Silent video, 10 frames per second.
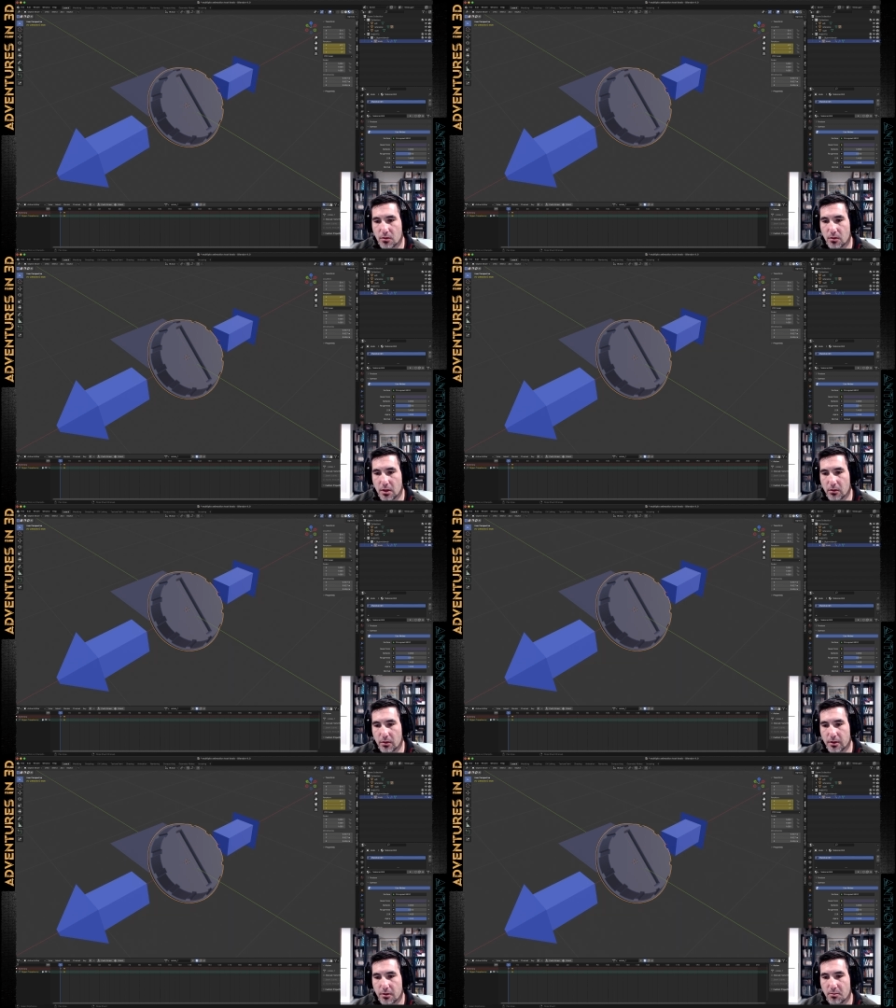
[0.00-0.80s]
In order
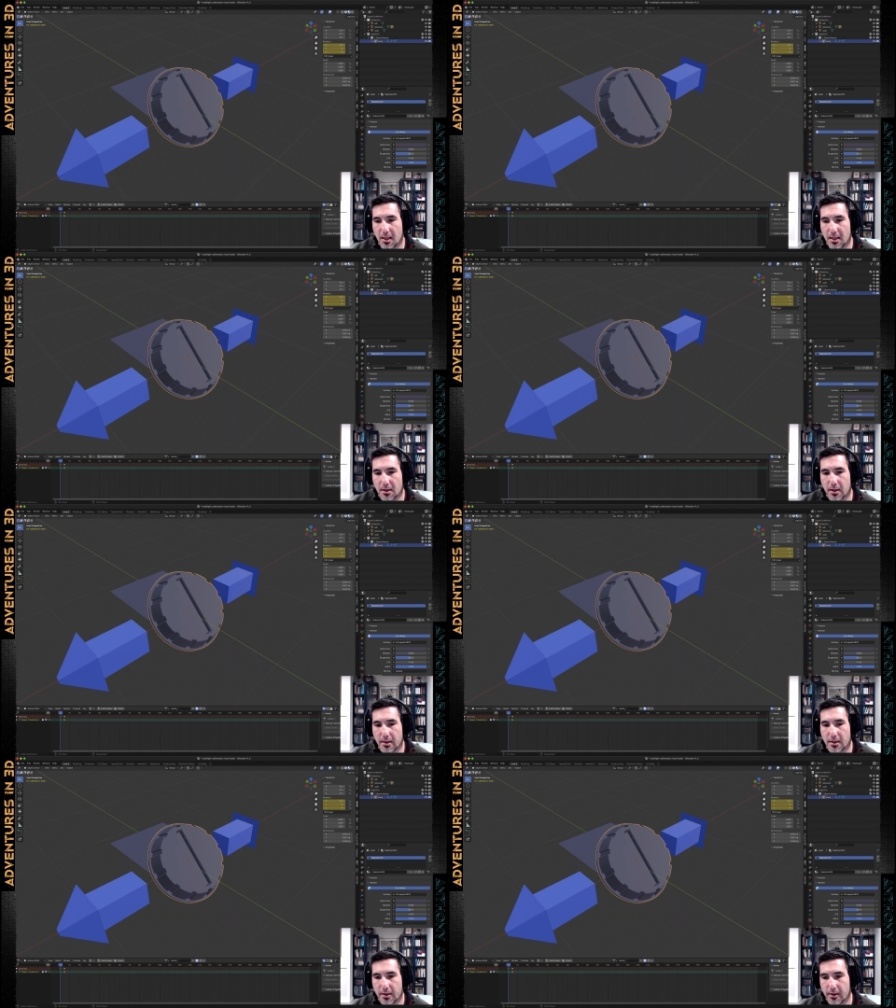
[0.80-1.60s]
to make
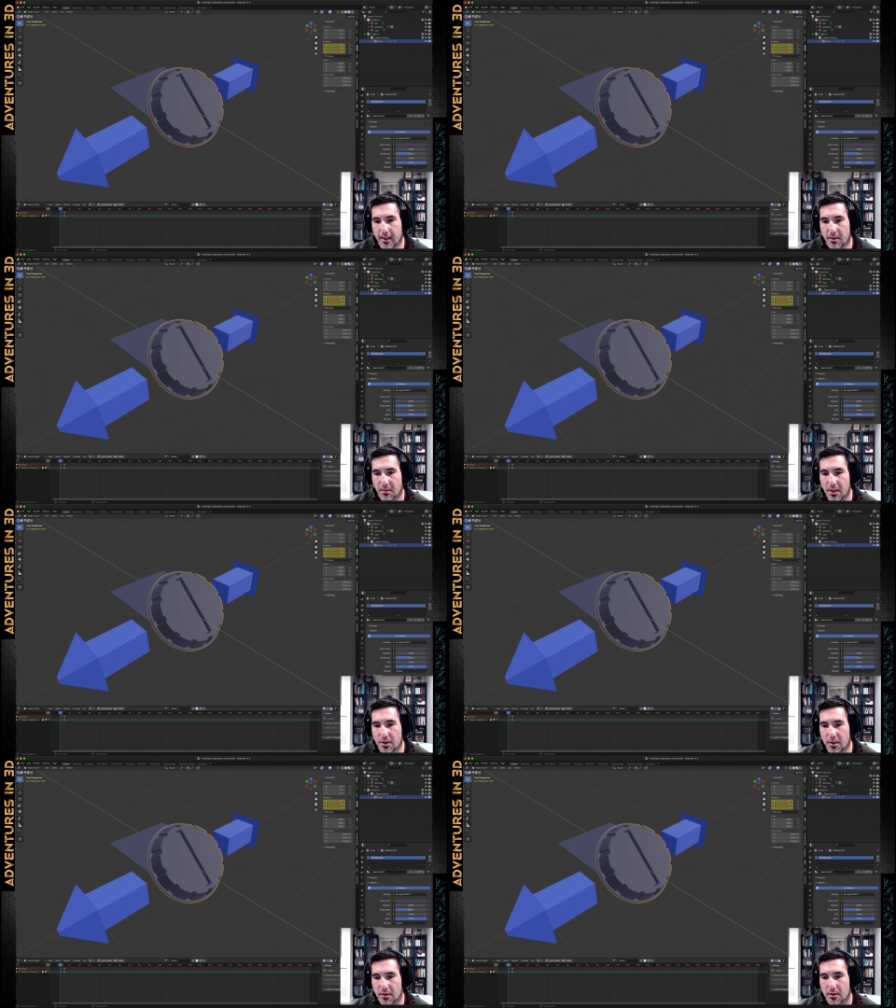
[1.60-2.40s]
another
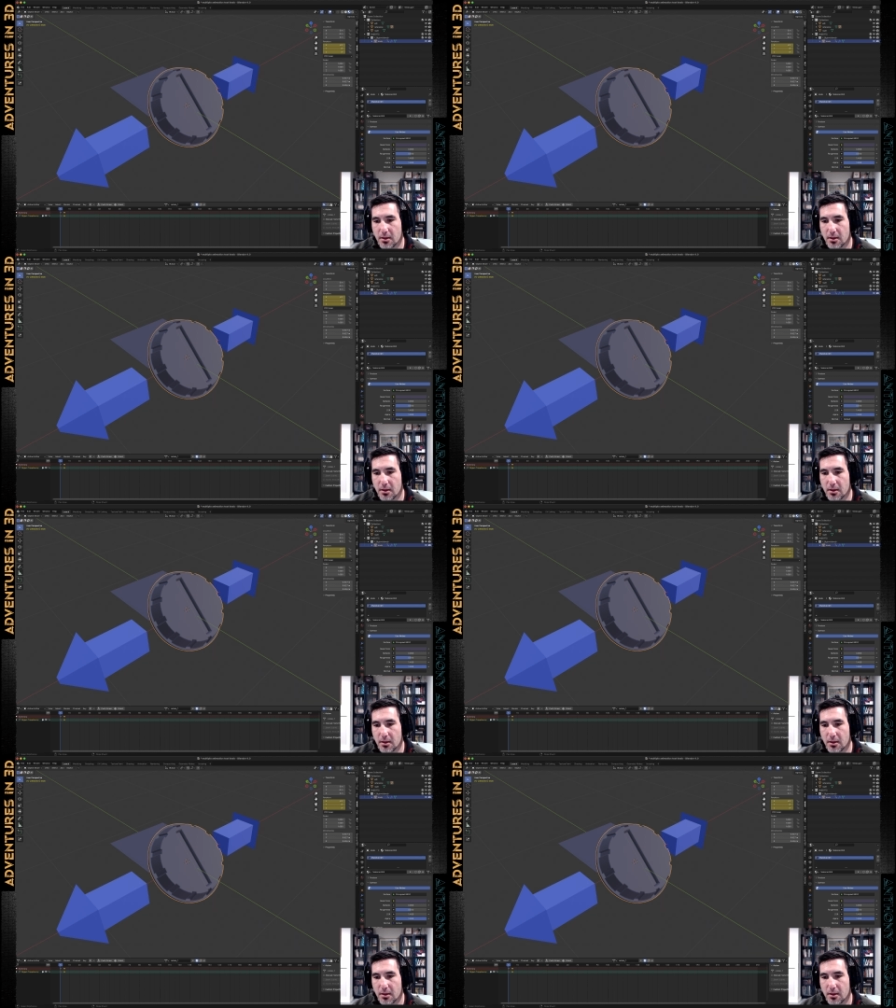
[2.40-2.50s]
animation